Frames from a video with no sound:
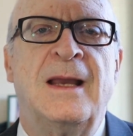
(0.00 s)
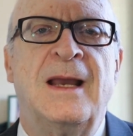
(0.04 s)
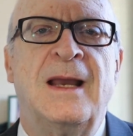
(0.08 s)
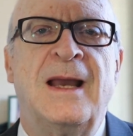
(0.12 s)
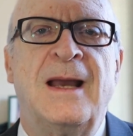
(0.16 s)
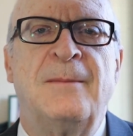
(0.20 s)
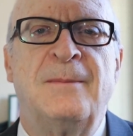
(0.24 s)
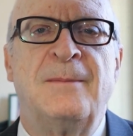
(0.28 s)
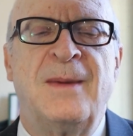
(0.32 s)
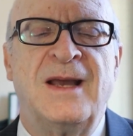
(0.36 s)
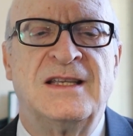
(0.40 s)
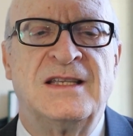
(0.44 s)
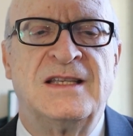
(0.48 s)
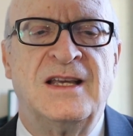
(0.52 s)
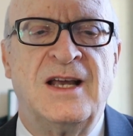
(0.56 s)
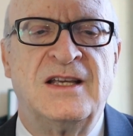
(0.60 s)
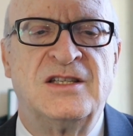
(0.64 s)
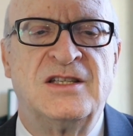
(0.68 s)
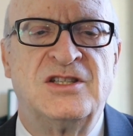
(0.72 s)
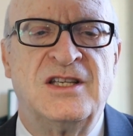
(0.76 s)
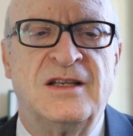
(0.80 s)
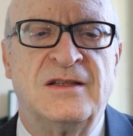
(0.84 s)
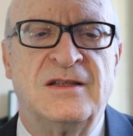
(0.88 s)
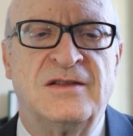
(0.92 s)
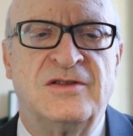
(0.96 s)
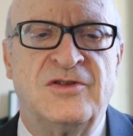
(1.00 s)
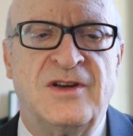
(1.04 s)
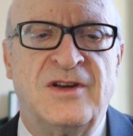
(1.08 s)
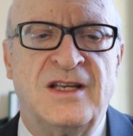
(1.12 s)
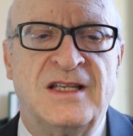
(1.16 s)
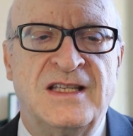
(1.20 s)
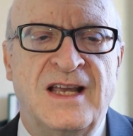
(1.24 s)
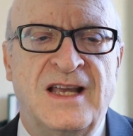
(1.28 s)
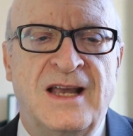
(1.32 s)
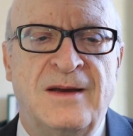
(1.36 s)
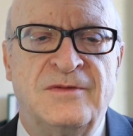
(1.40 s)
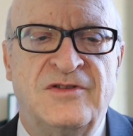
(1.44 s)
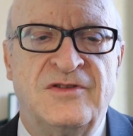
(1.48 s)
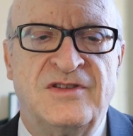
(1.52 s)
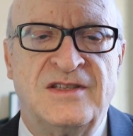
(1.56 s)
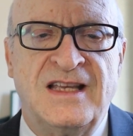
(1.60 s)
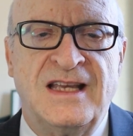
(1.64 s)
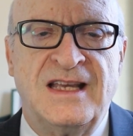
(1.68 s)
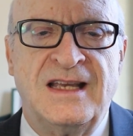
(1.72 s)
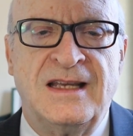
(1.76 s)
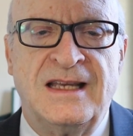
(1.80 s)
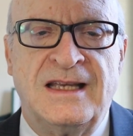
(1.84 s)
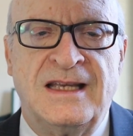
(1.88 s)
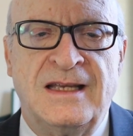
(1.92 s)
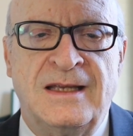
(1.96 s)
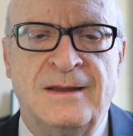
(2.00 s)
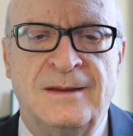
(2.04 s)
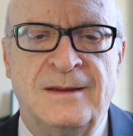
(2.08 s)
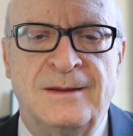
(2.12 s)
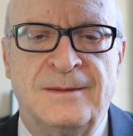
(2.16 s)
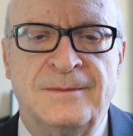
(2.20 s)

and massaging 3 times daily.